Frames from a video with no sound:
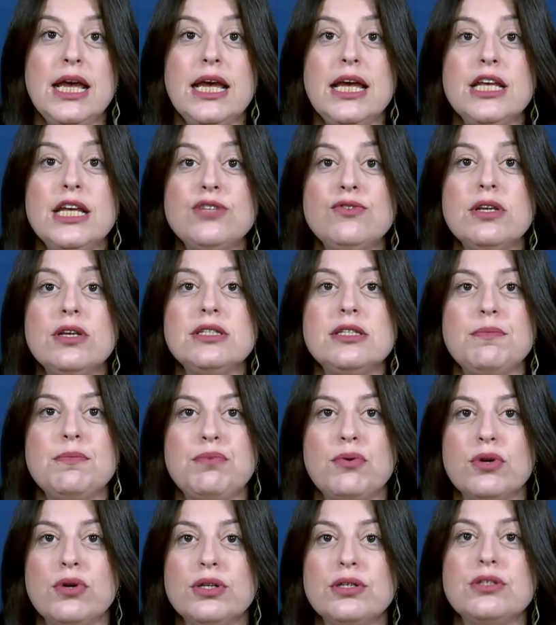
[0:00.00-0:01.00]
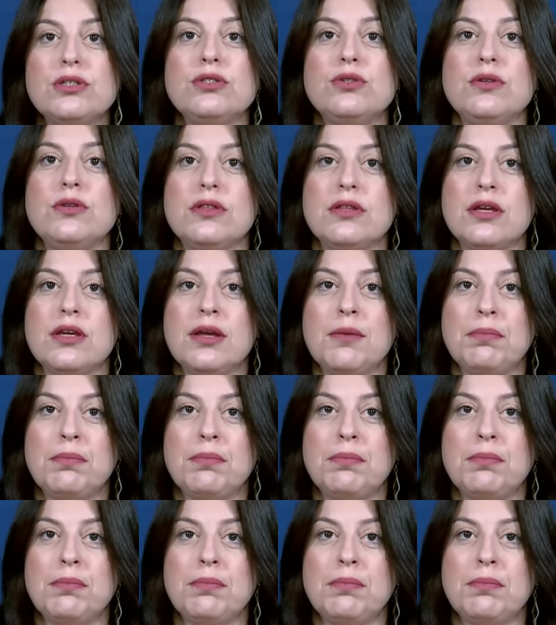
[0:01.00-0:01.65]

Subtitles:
Israel supports the